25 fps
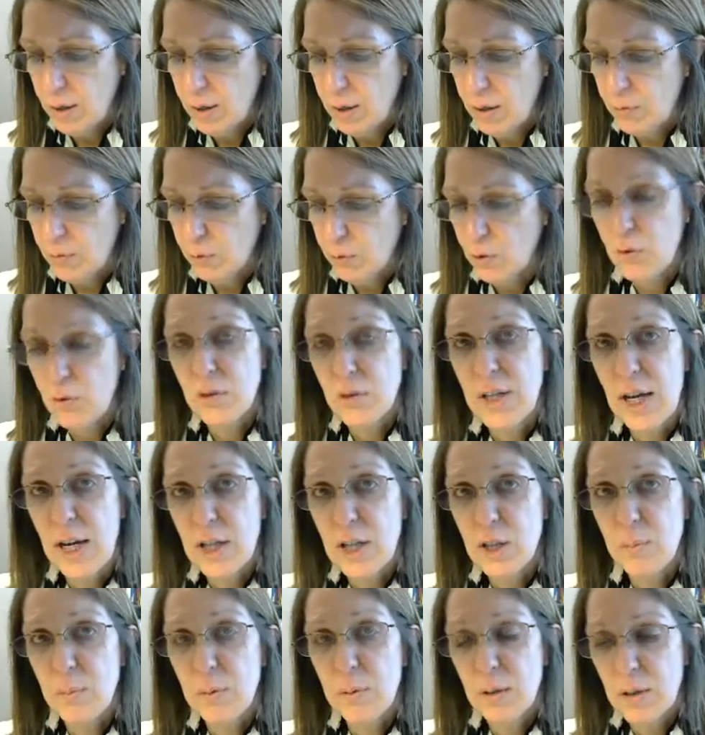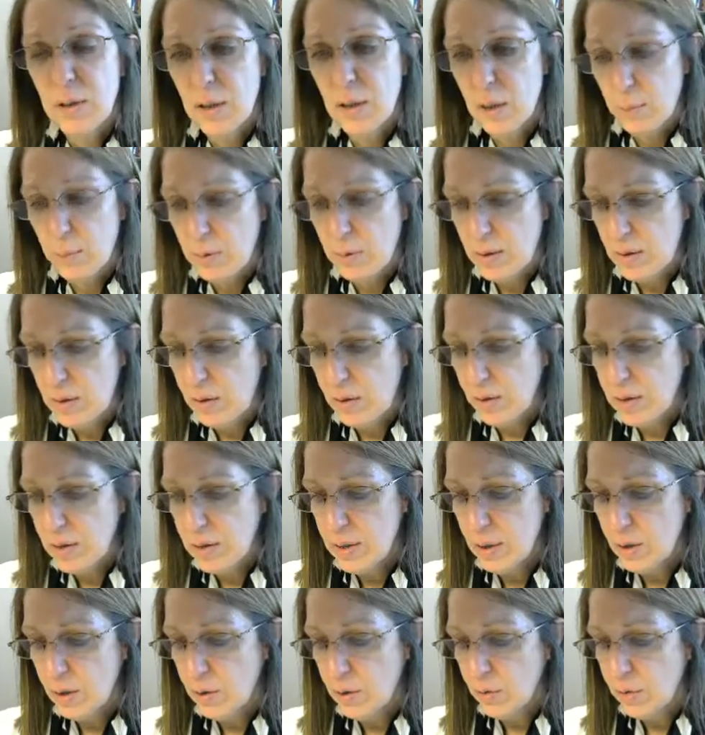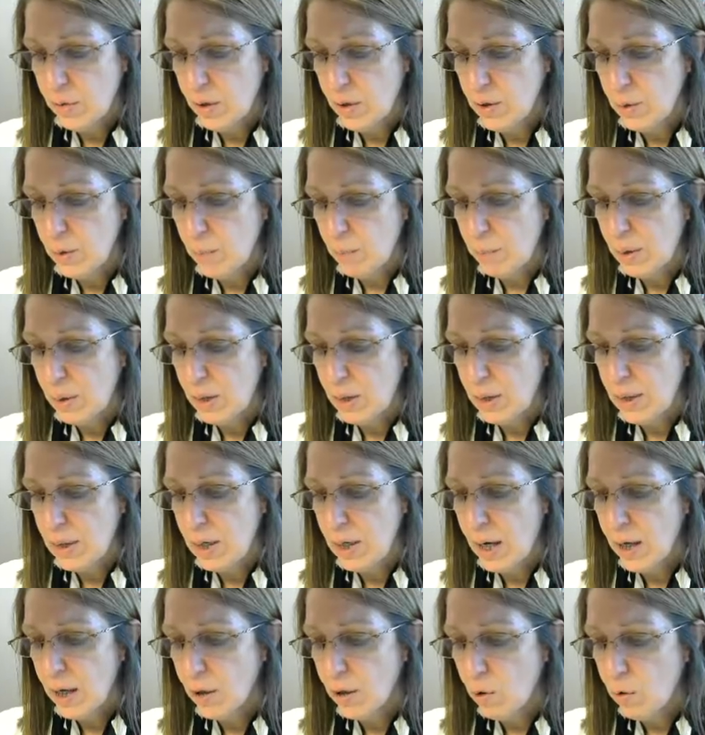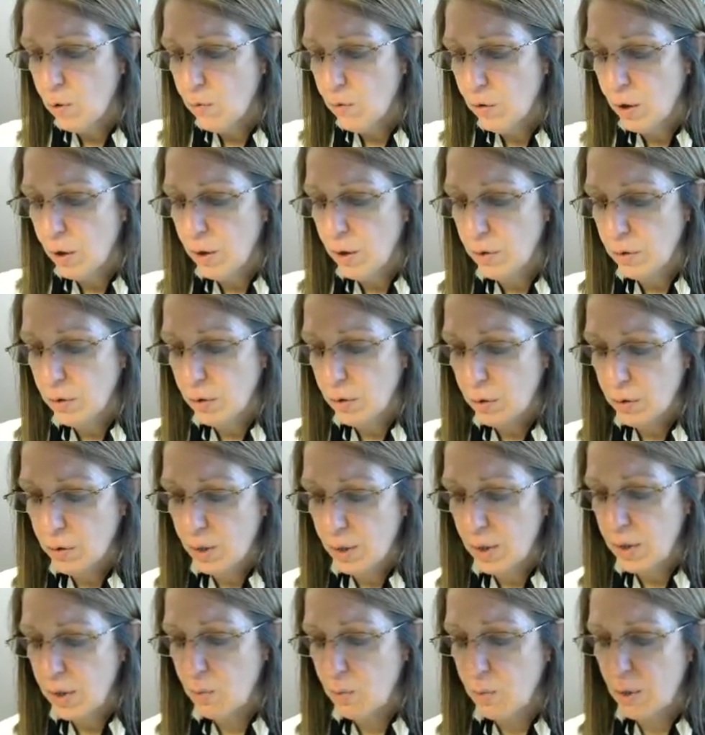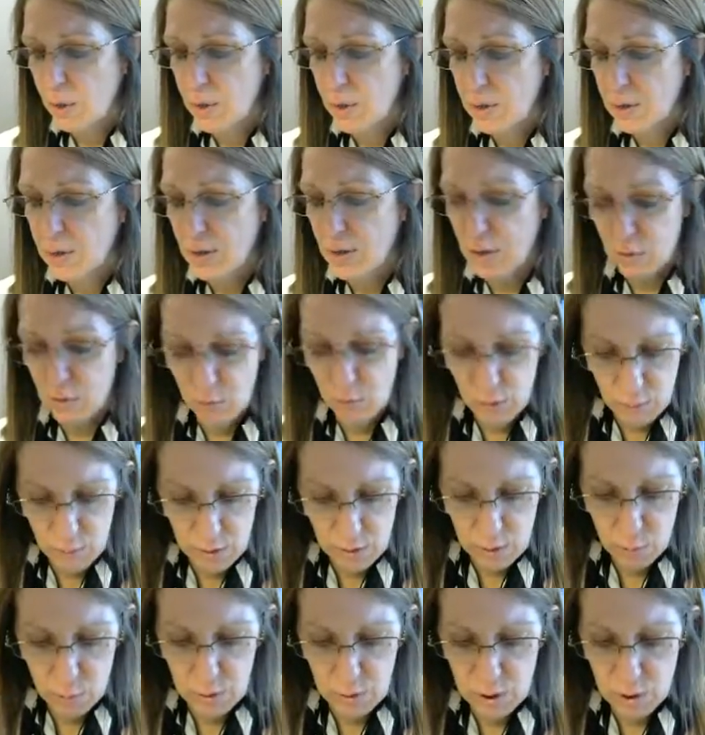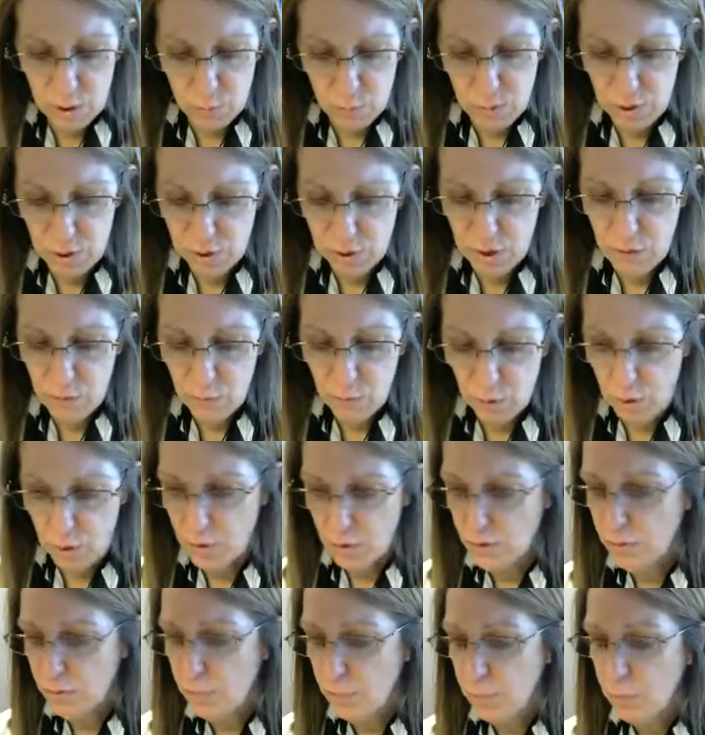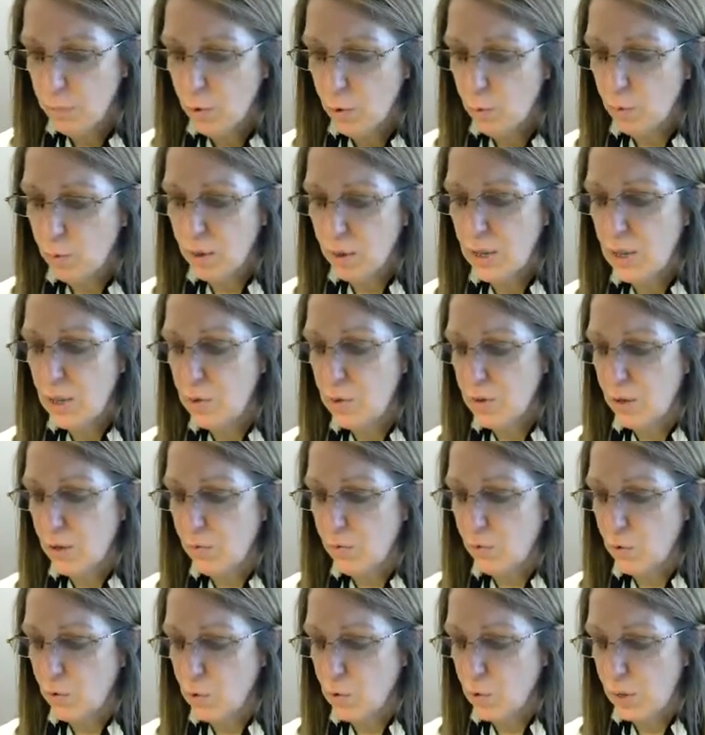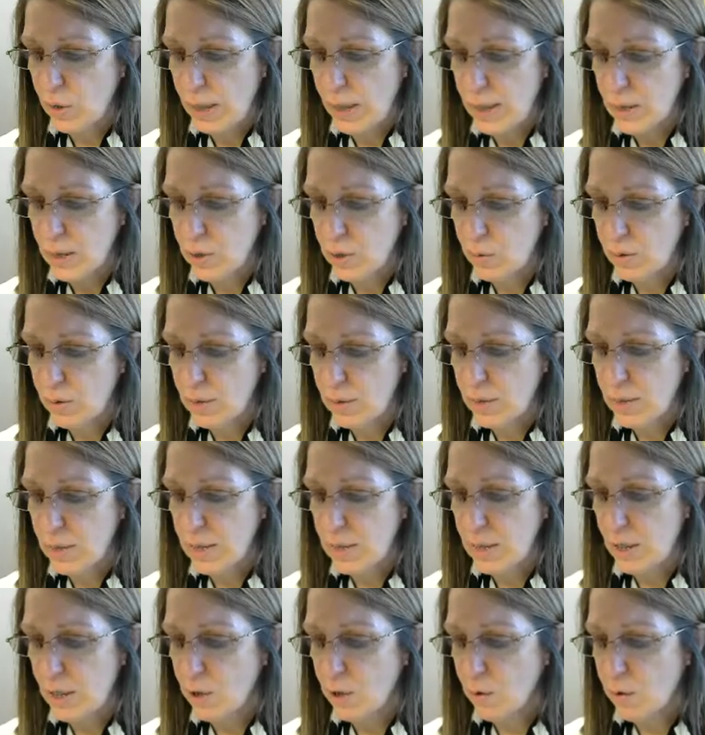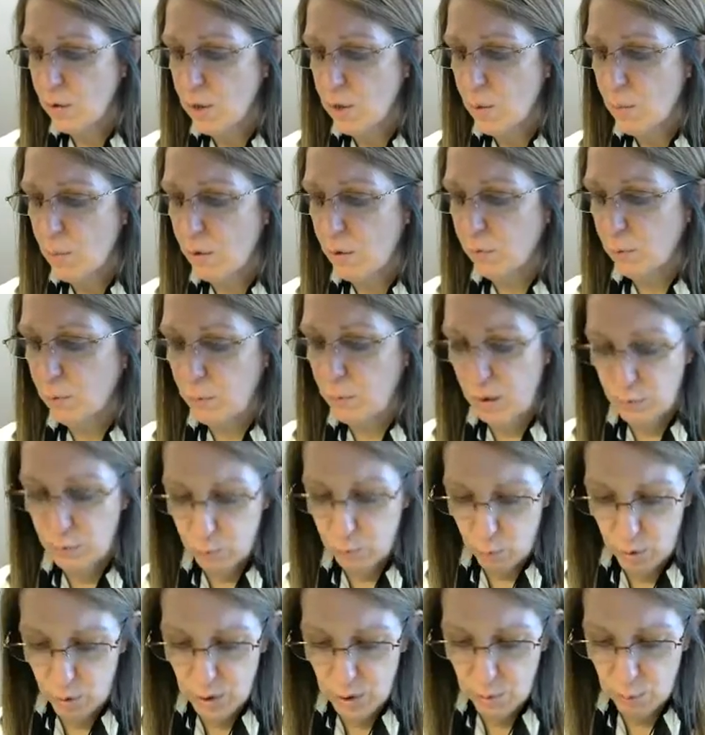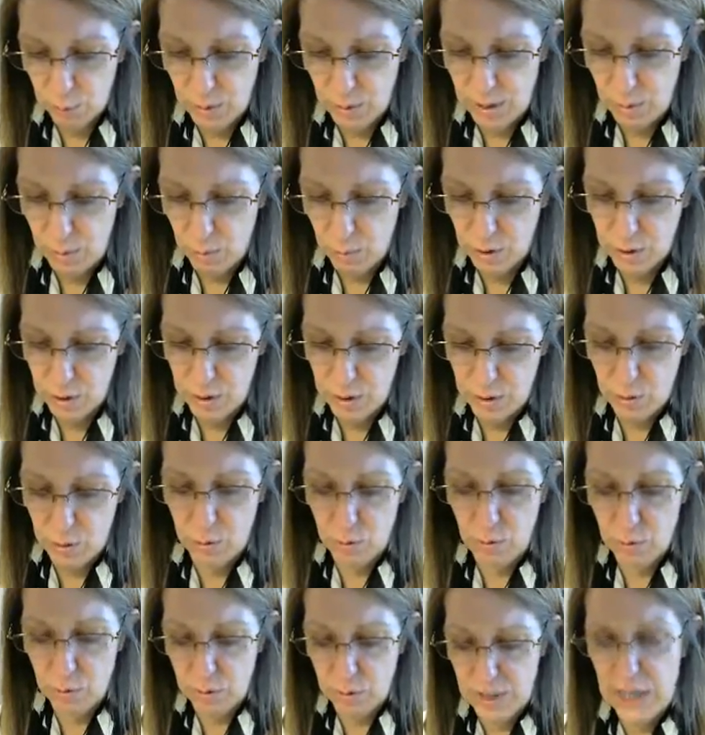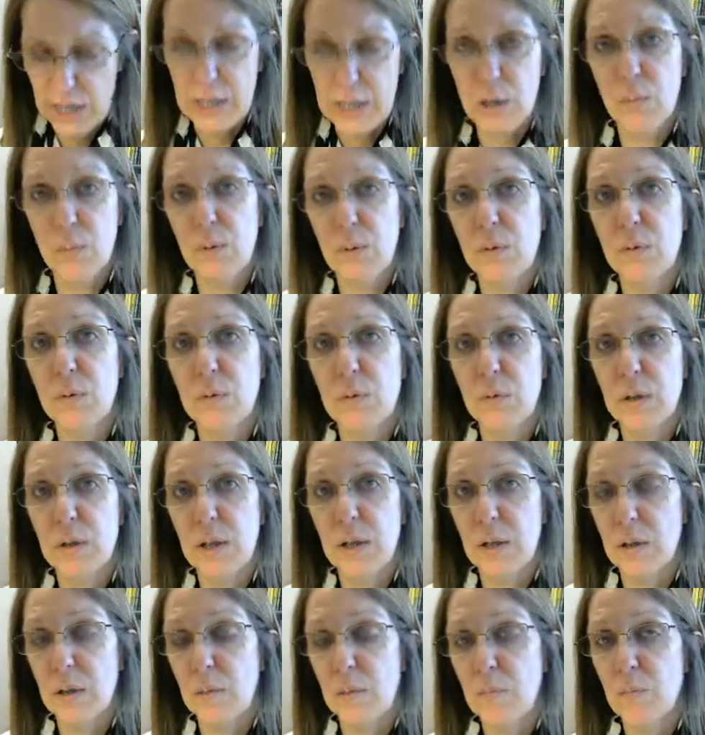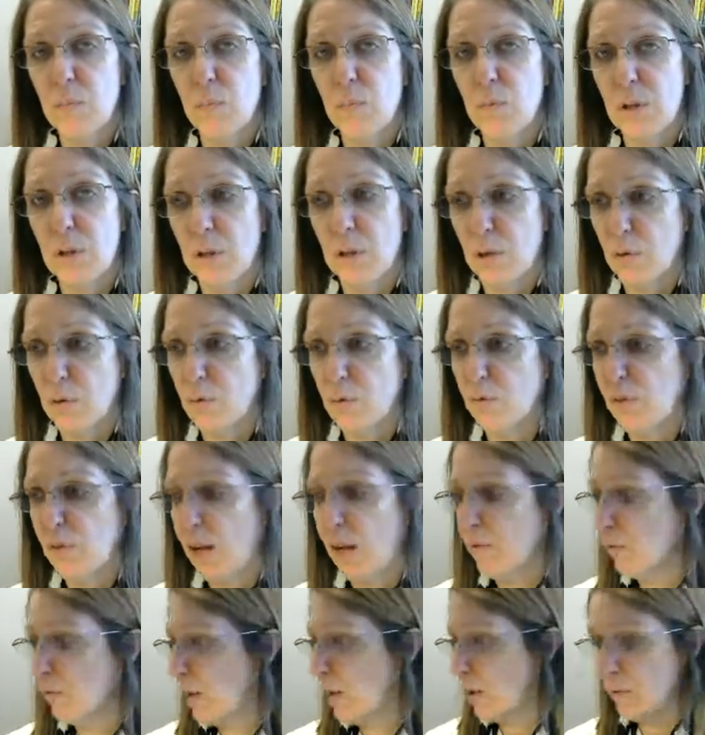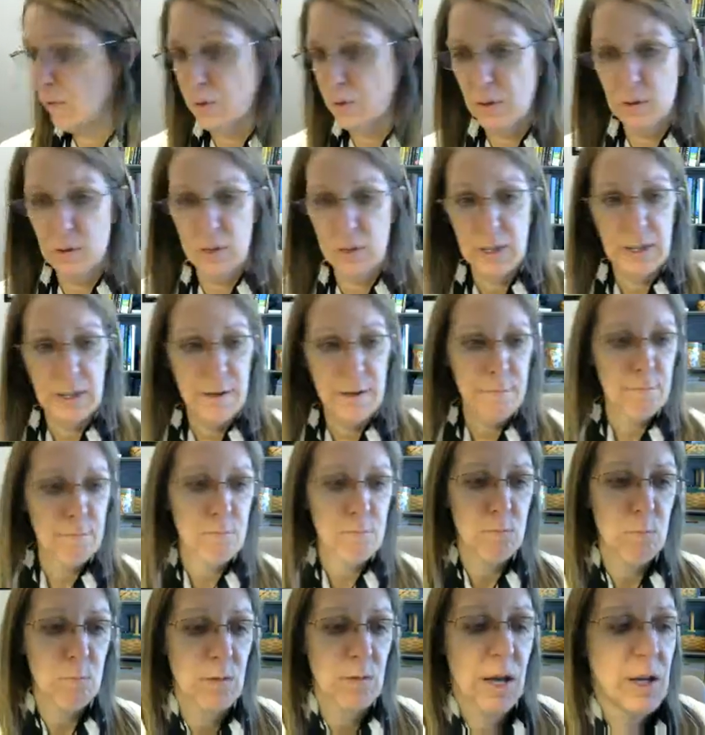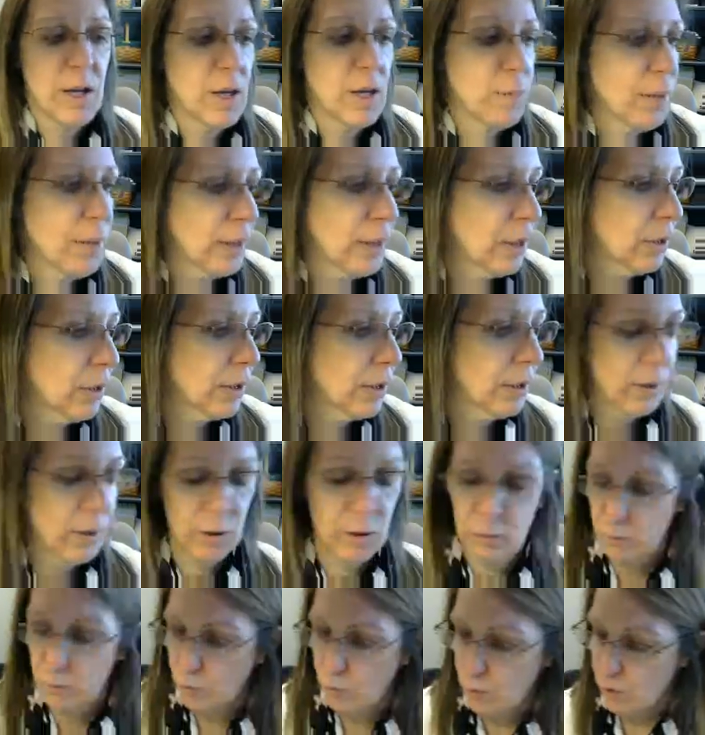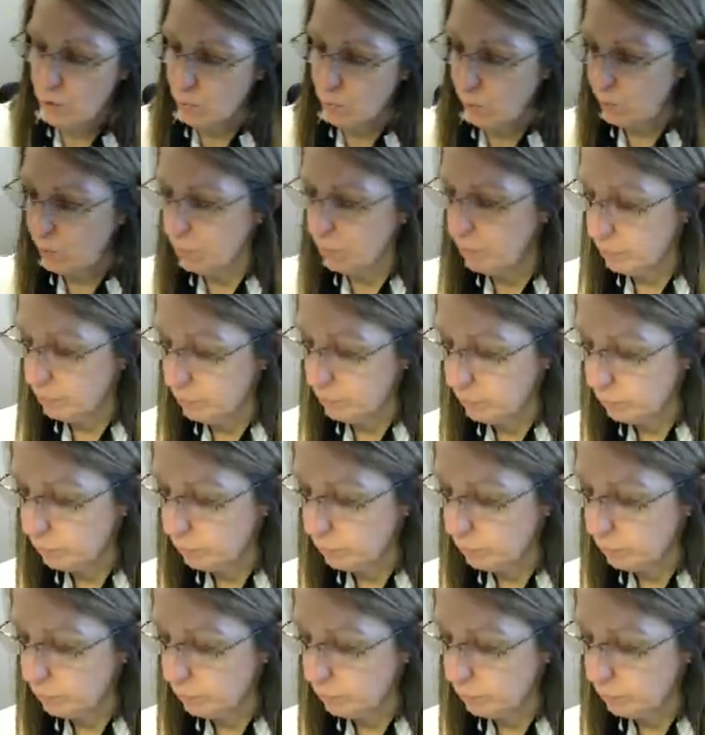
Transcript: If her taxable income is at least $100,000 but not over $191,650, which is where she falls, we're going to use that first line. So it says enter the amount from line 43, which is her taxable income, $105,000. I need my calculator for this one.